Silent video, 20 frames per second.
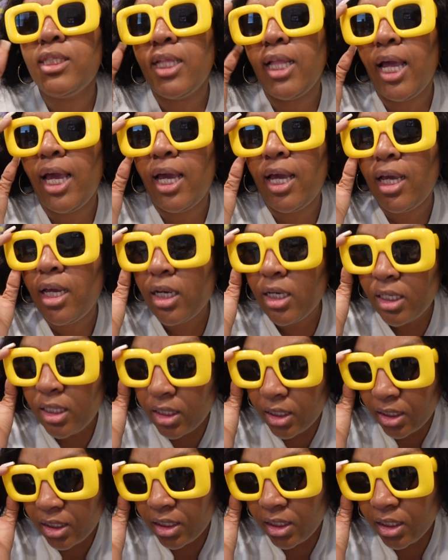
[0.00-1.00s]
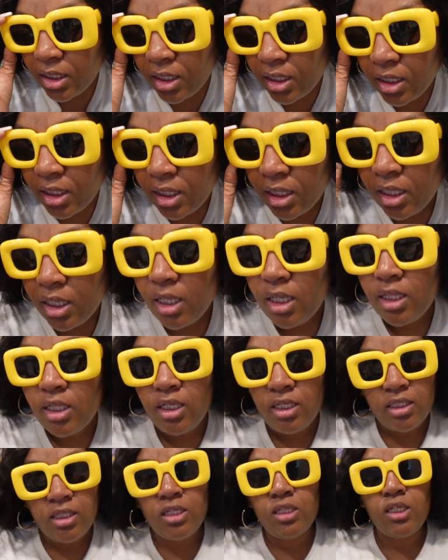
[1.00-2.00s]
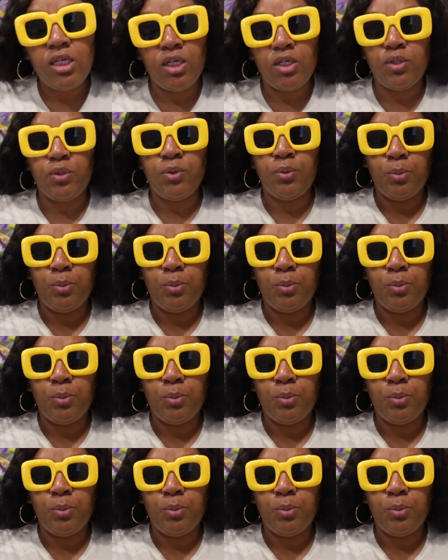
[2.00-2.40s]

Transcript: Like, this is cute.